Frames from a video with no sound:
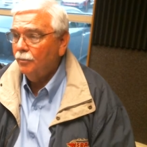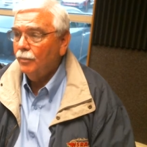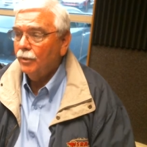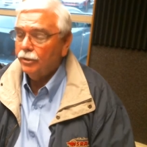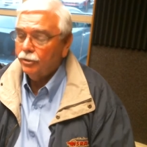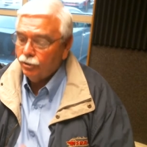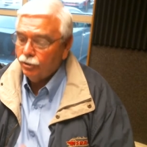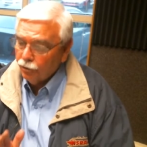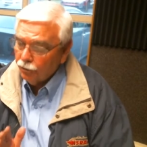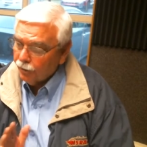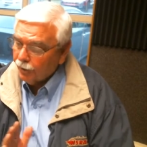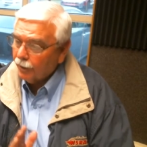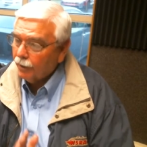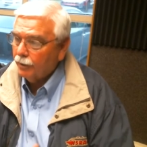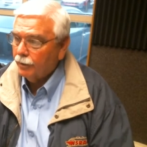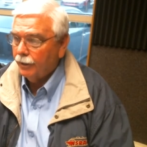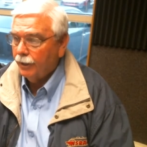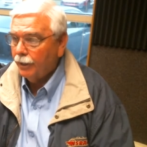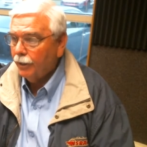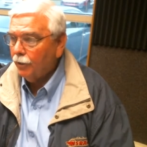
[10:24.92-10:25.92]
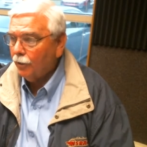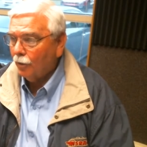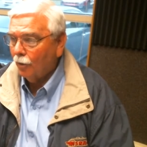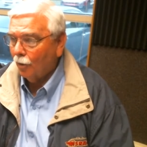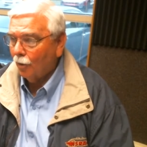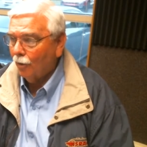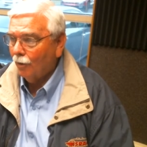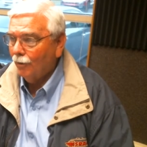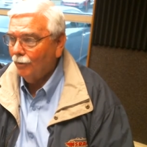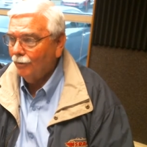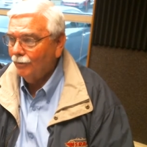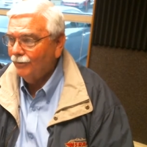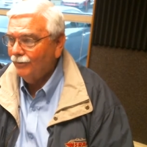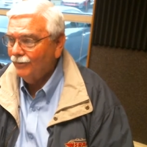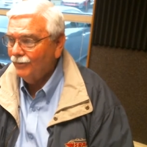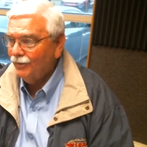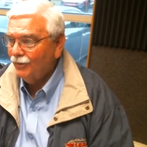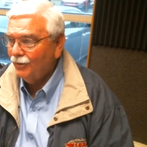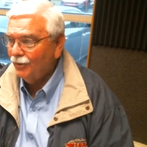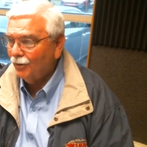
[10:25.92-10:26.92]
But you can get a car,
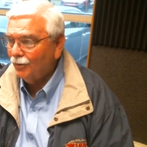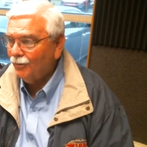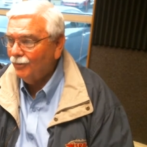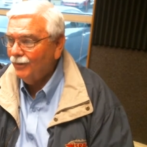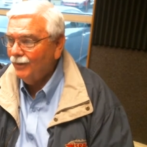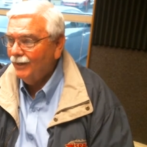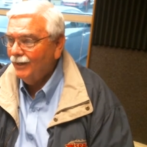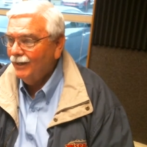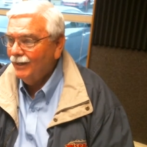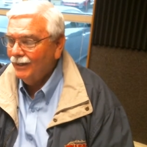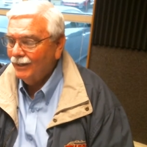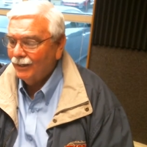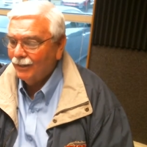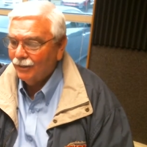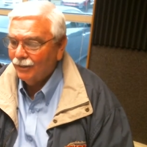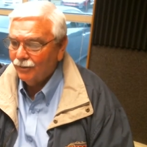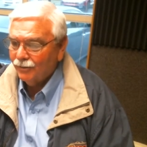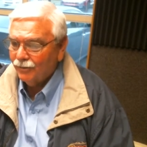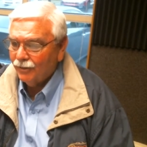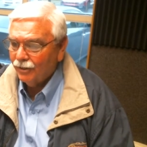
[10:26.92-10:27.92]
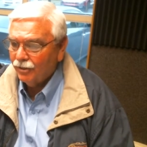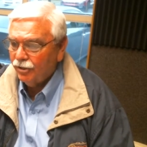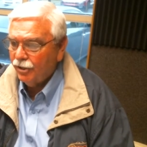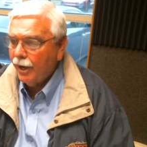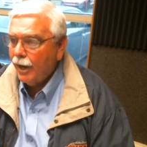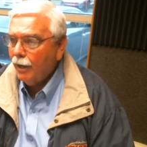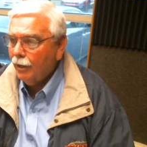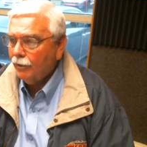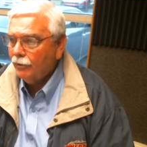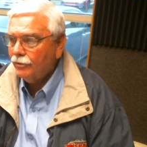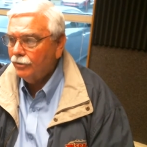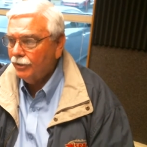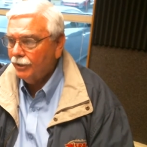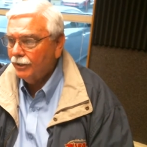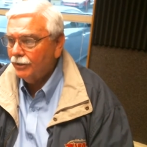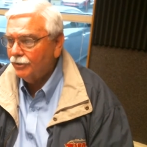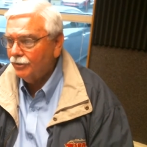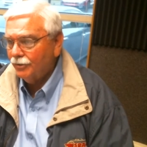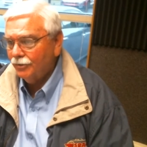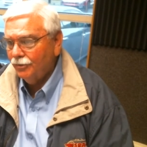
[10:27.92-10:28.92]
you know. The challenge
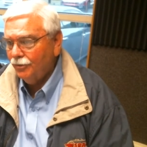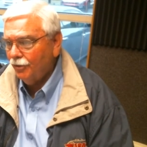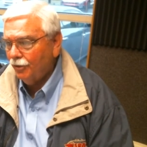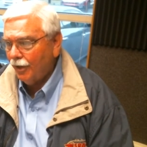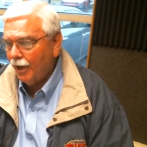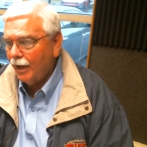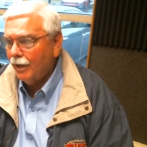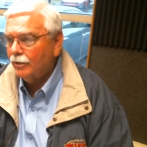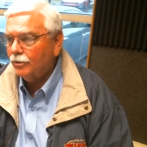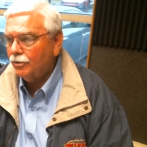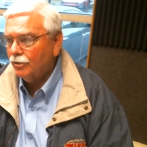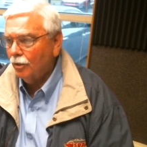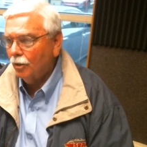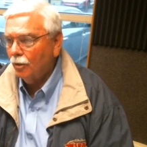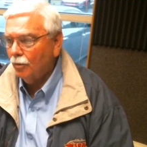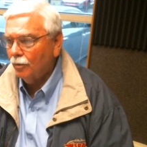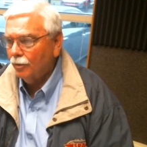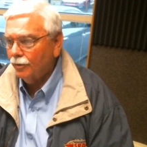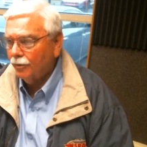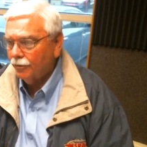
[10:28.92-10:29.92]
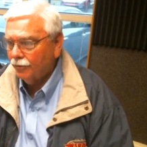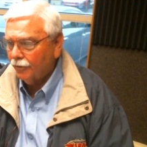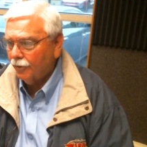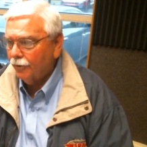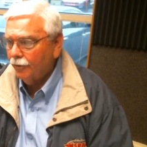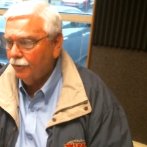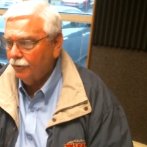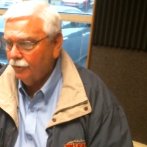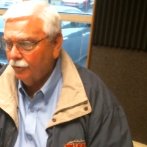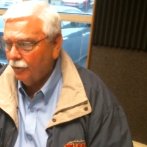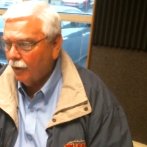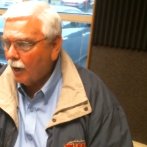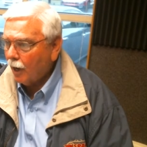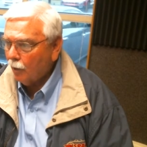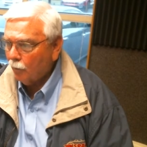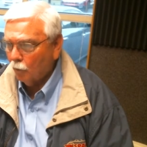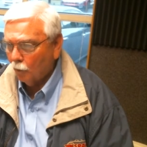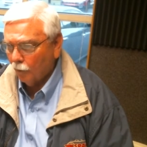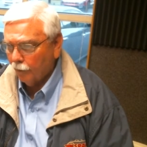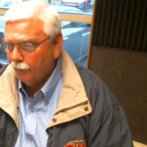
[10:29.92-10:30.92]
is you can't start with a 32
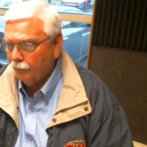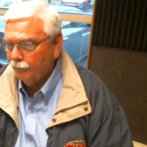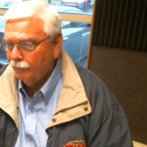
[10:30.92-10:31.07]
Highboy.